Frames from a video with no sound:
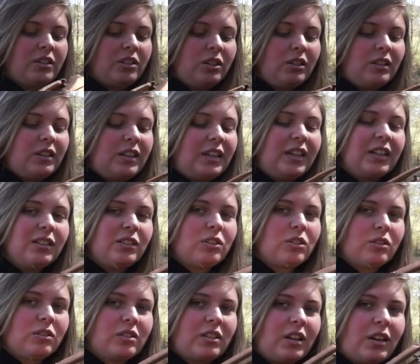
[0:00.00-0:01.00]
took the
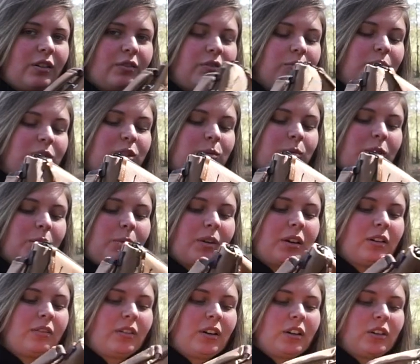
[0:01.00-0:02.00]
inserts out from the
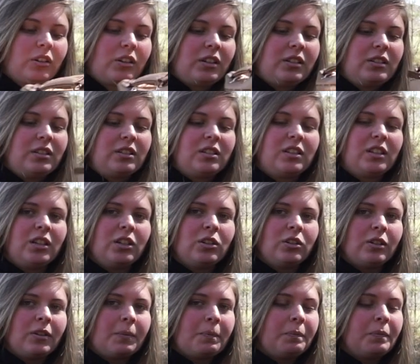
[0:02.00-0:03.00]
spinnerbait divider because it's
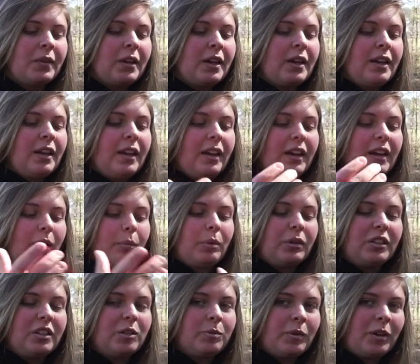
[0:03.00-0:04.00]
thinner, and I
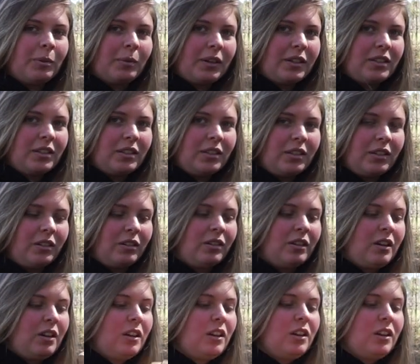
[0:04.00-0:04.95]
put the spinnerbaits in here.